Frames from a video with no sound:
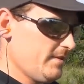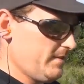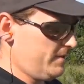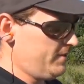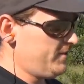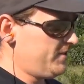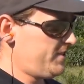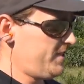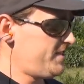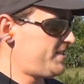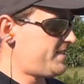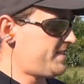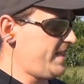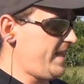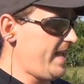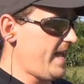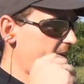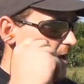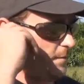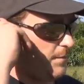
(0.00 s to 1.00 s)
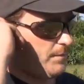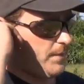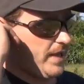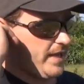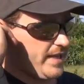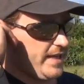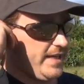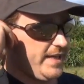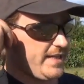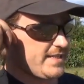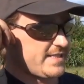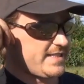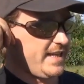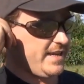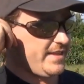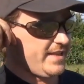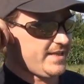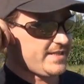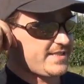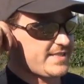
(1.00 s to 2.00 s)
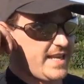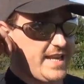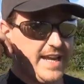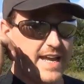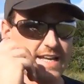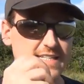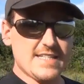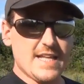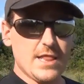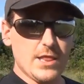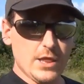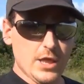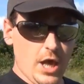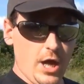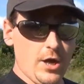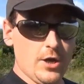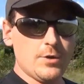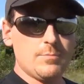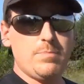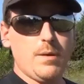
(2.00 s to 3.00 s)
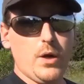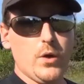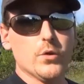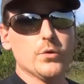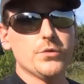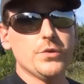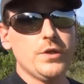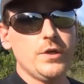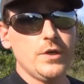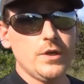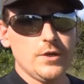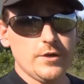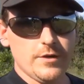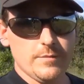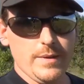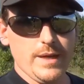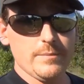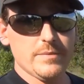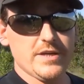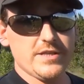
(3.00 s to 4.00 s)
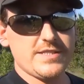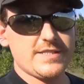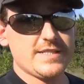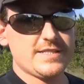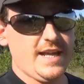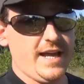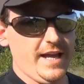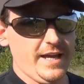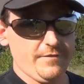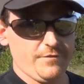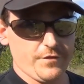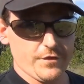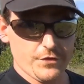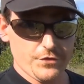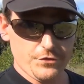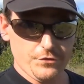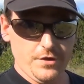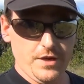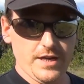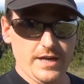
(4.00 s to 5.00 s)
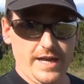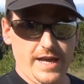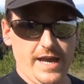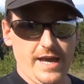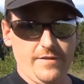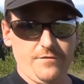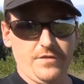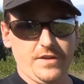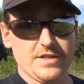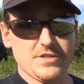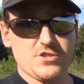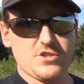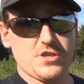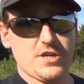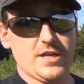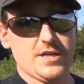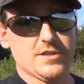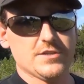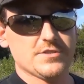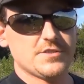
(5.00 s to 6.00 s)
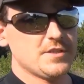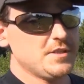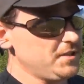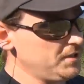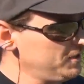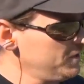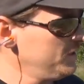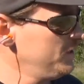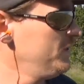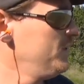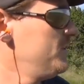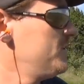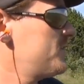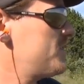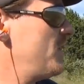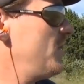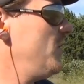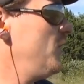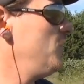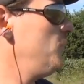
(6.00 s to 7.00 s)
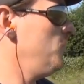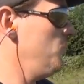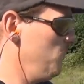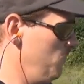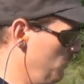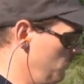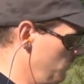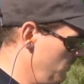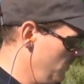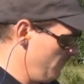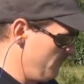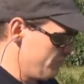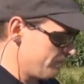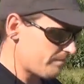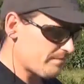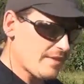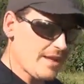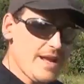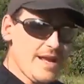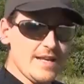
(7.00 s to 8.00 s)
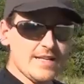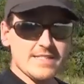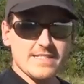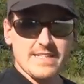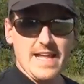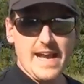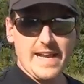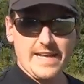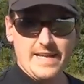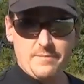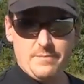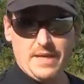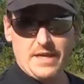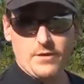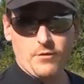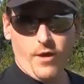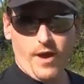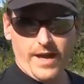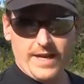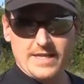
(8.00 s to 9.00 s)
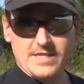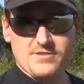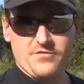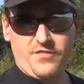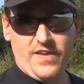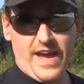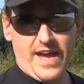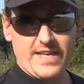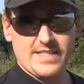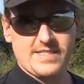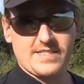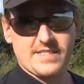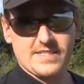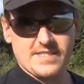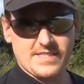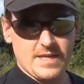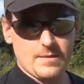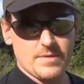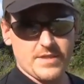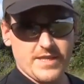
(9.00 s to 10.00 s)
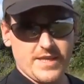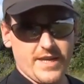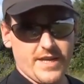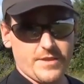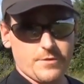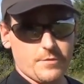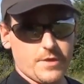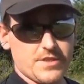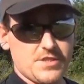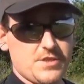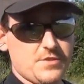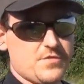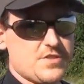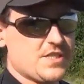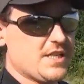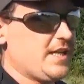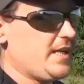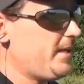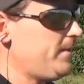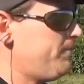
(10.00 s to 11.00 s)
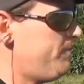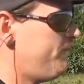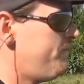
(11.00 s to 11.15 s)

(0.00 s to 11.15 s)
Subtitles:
We'll just see how big it is. Now this thing has a long bolt. Remember, it's designed for 3.5-inch shells. So it's not going to be quite as fast as some of the other ones you've seen.